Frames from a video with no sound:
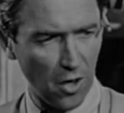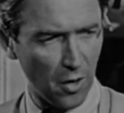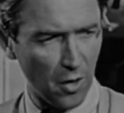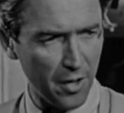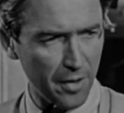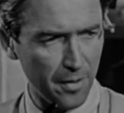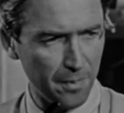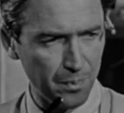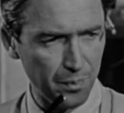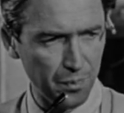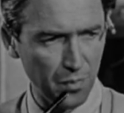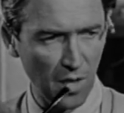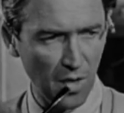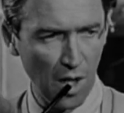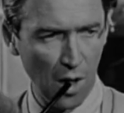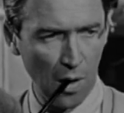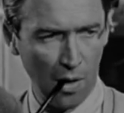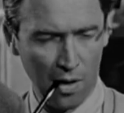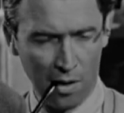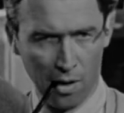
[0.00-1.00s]
George?
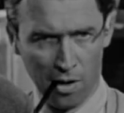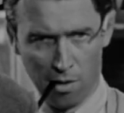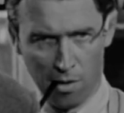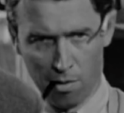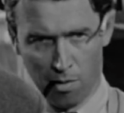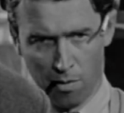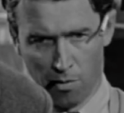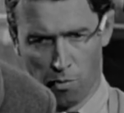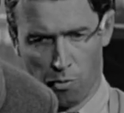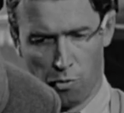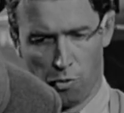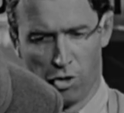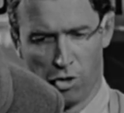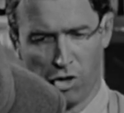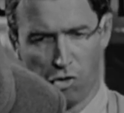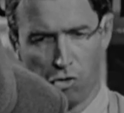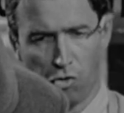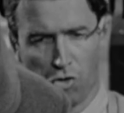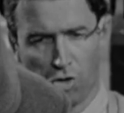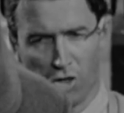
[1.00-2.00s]

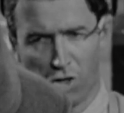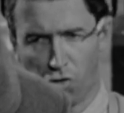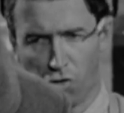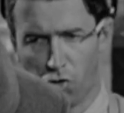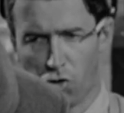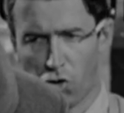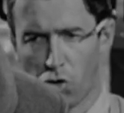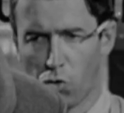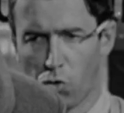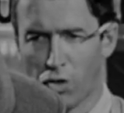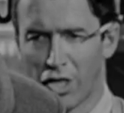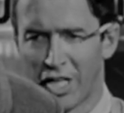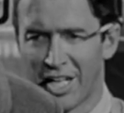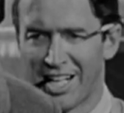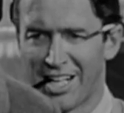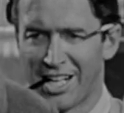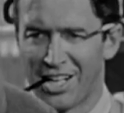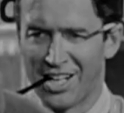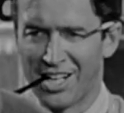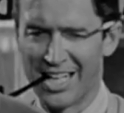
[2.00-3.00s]
For if on account of
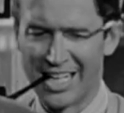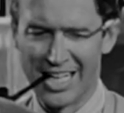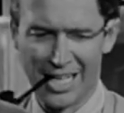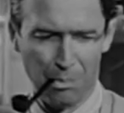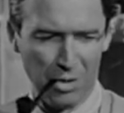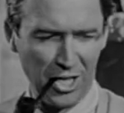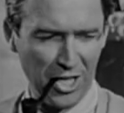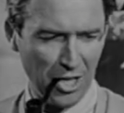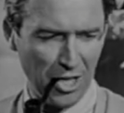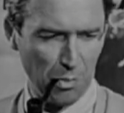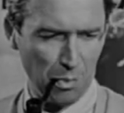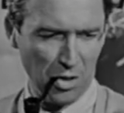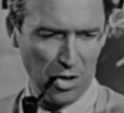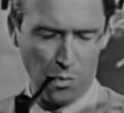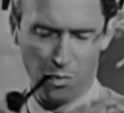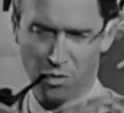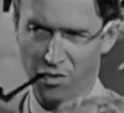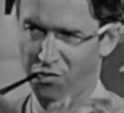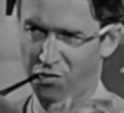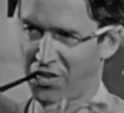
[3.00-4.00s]
his ear, George
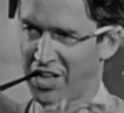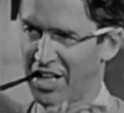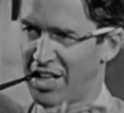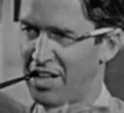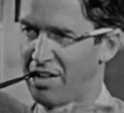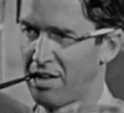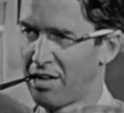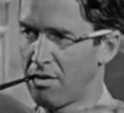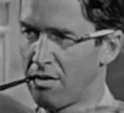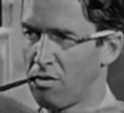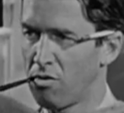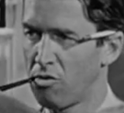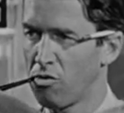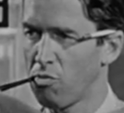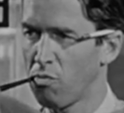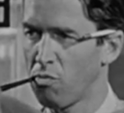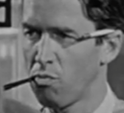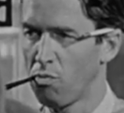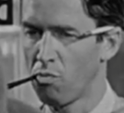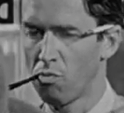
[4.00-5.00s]
fought the Battle of
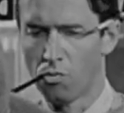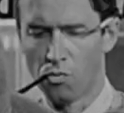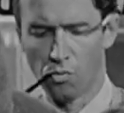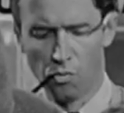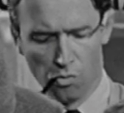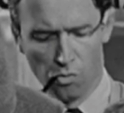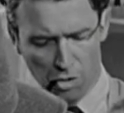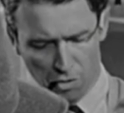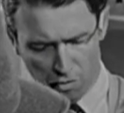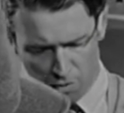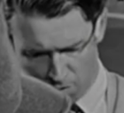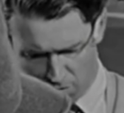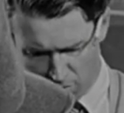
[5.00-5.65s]
Bedford Falls.